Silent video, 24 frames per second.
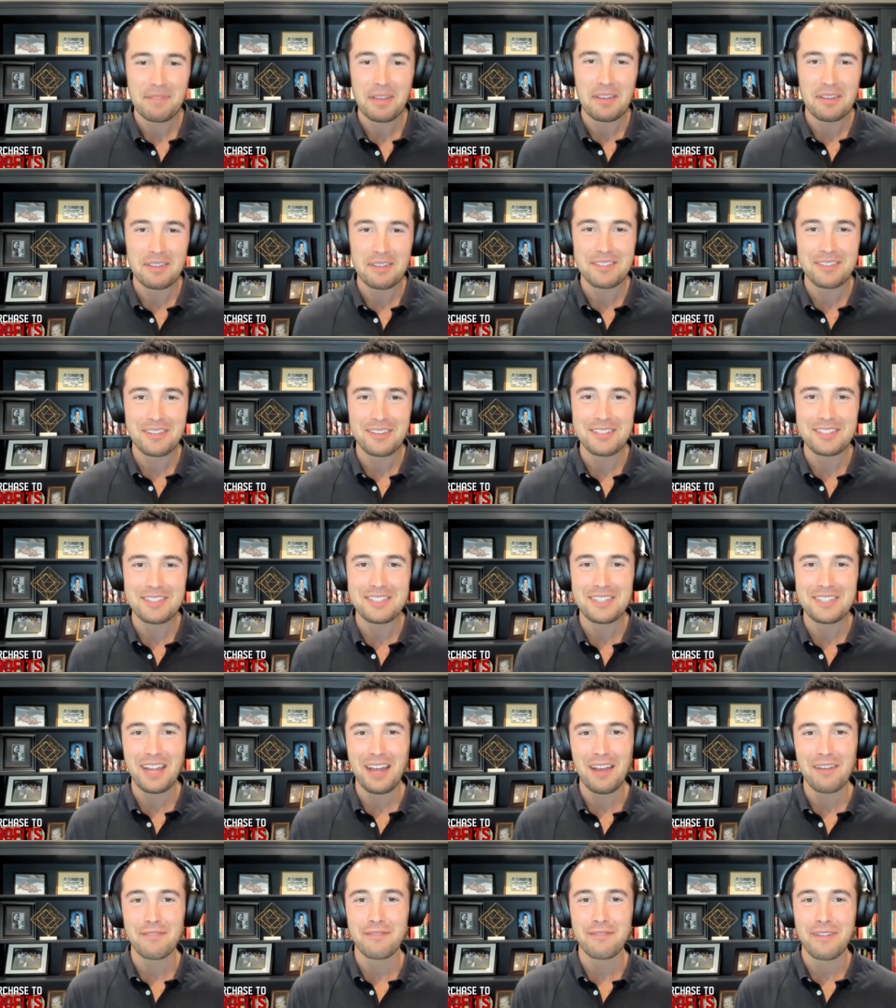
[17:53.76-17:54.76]
good
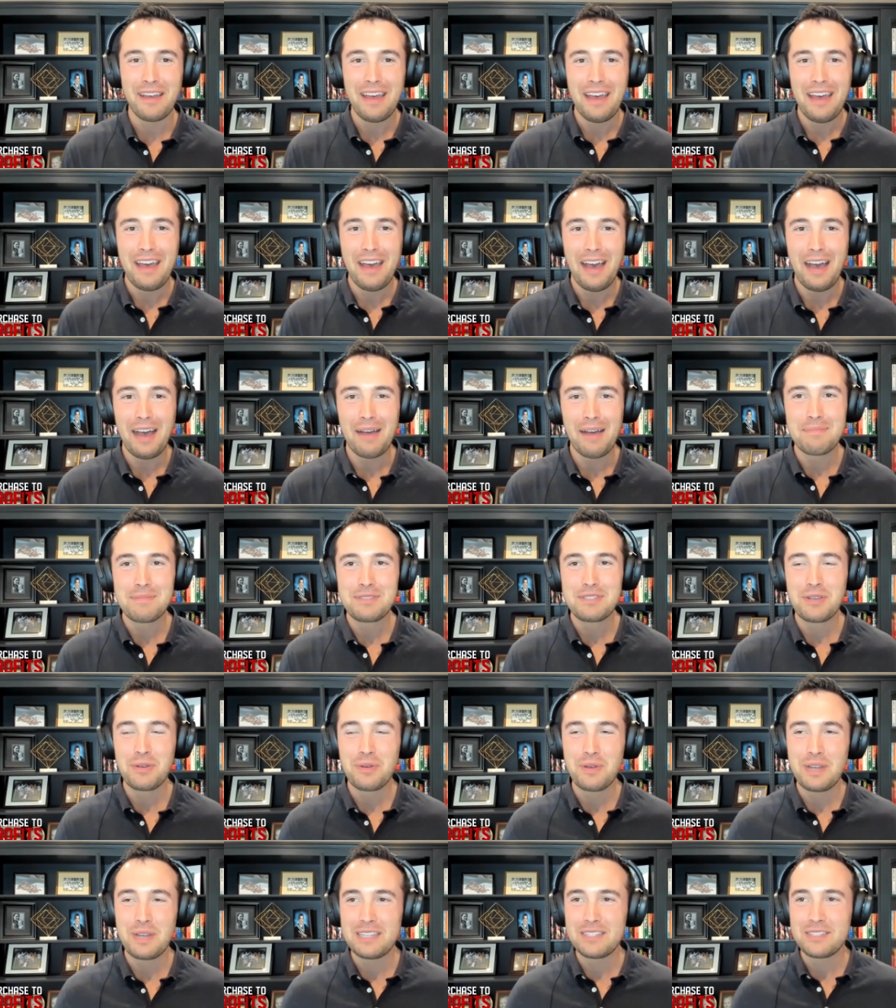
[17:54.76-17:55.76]
stuff um,
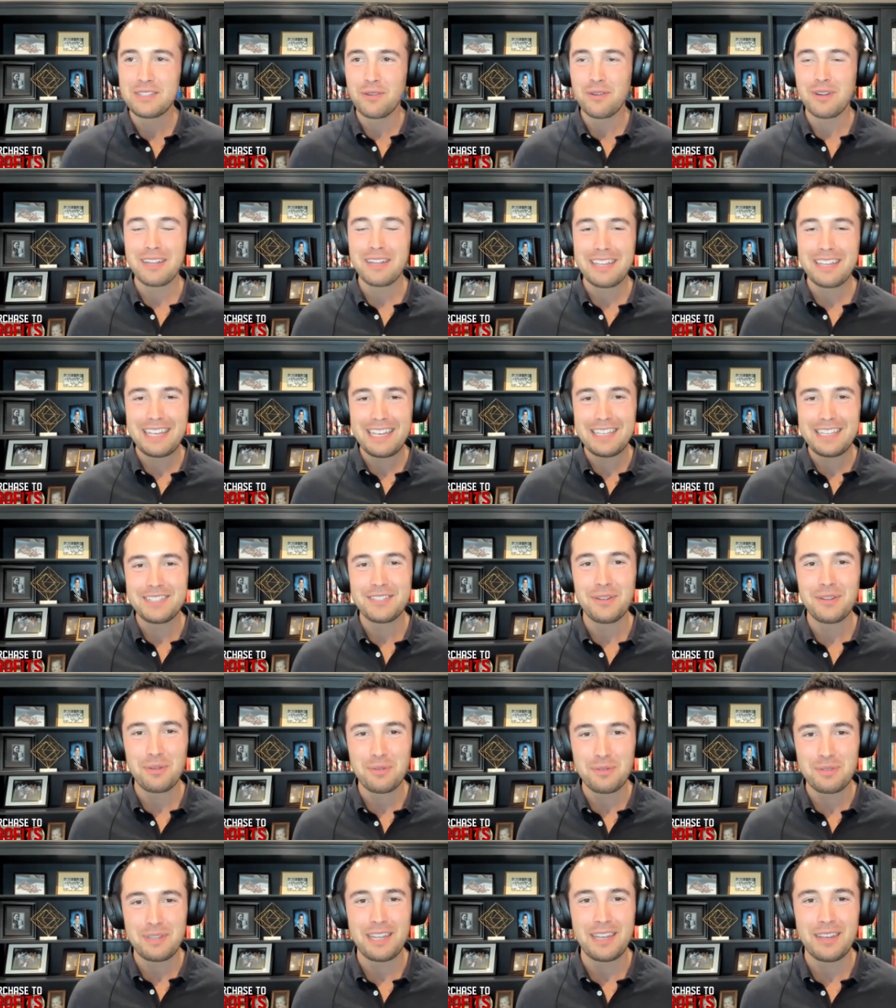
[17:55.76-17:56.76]
so is there a
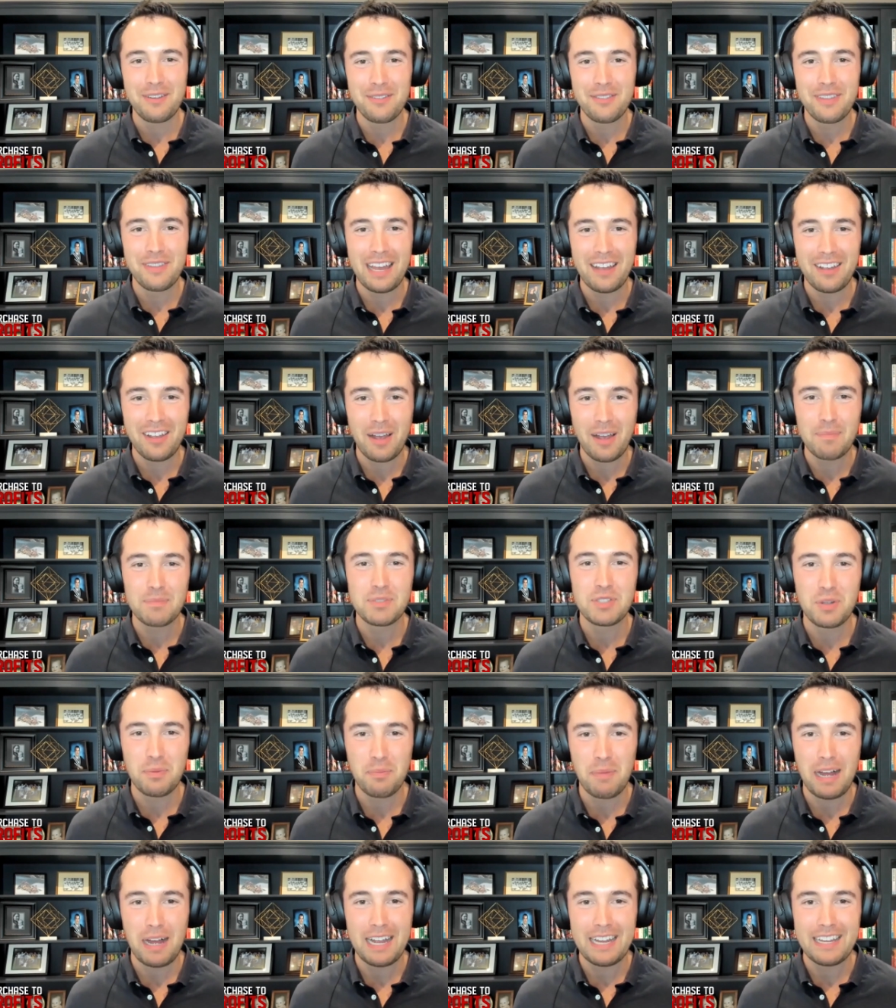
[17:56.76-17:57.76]
keystone deal that comes to
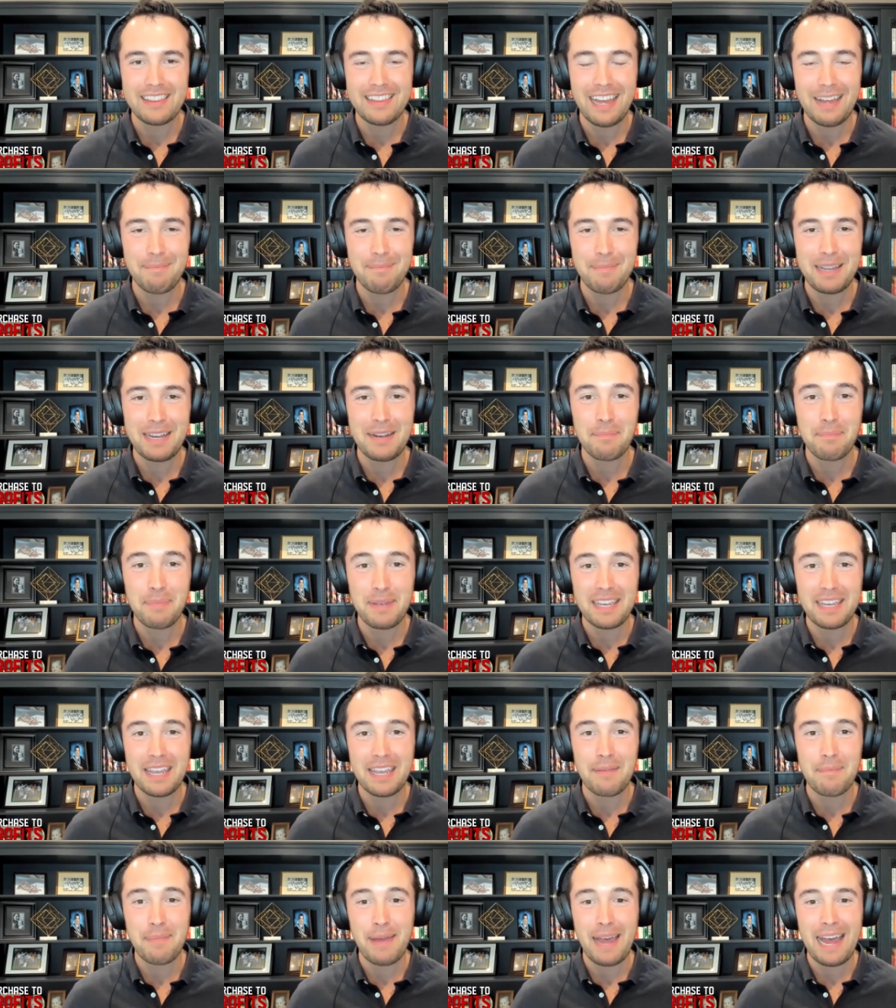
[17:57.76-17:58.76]
mind that made a big
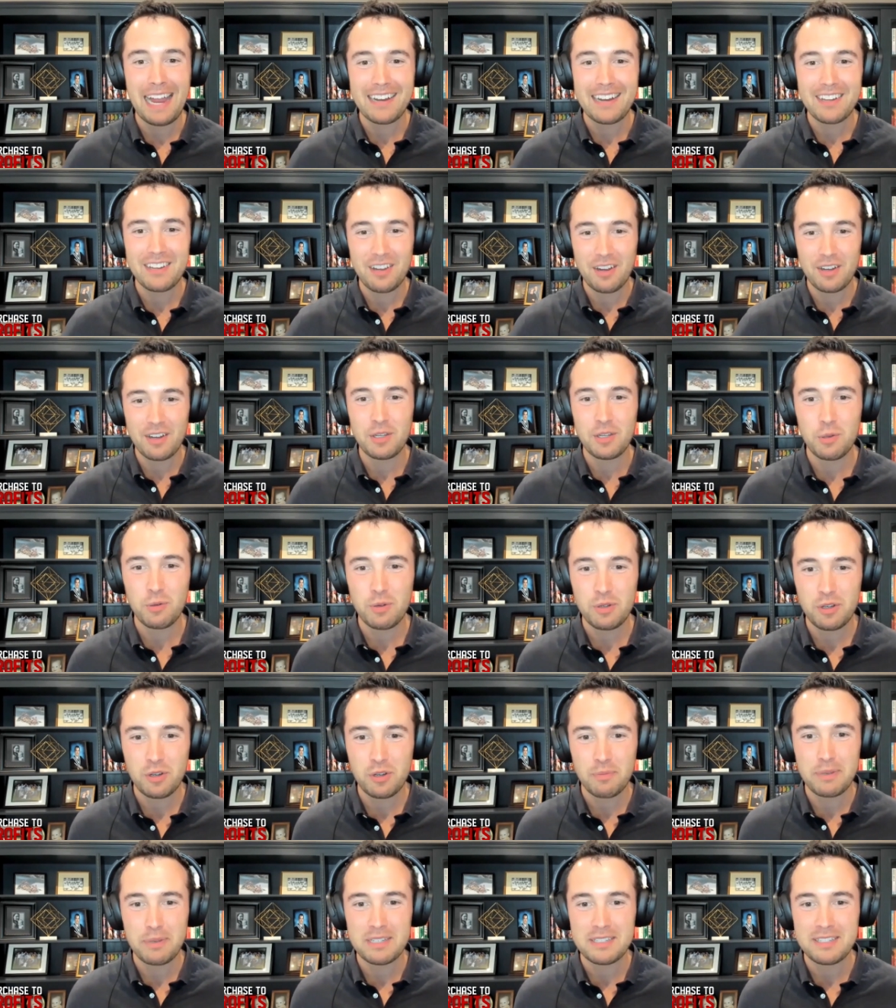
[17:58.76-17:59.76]
impact on you and
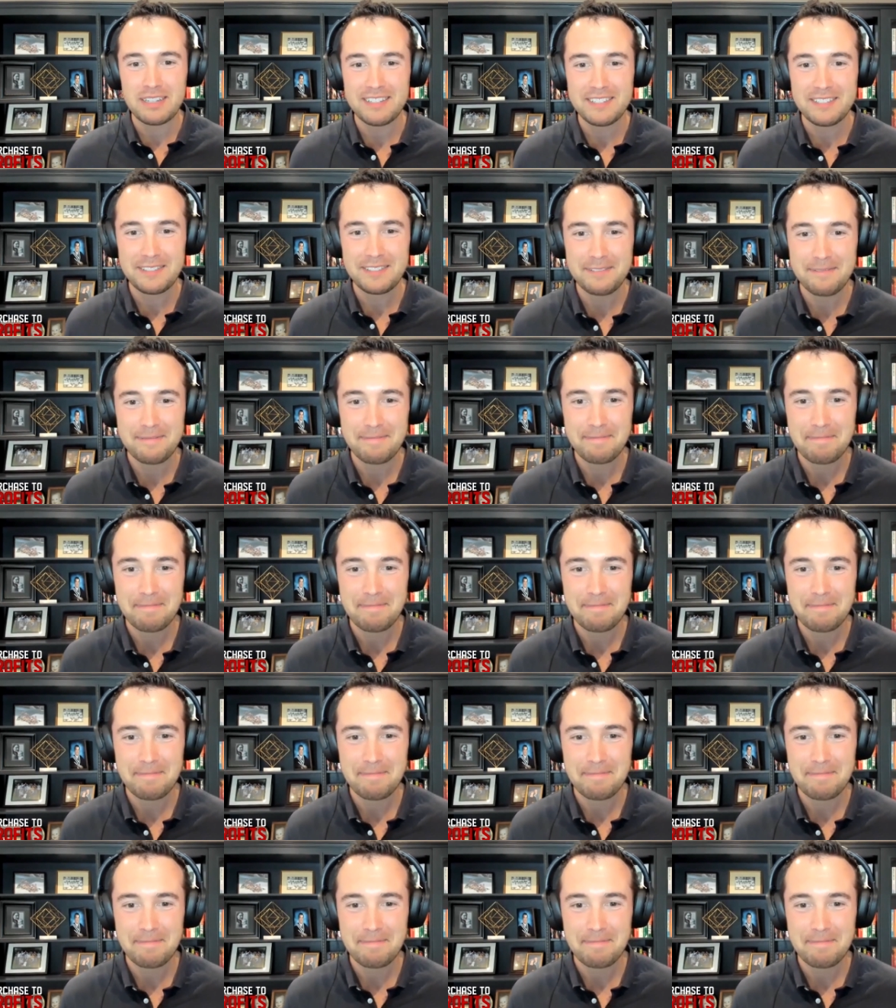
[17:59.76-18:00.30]
your business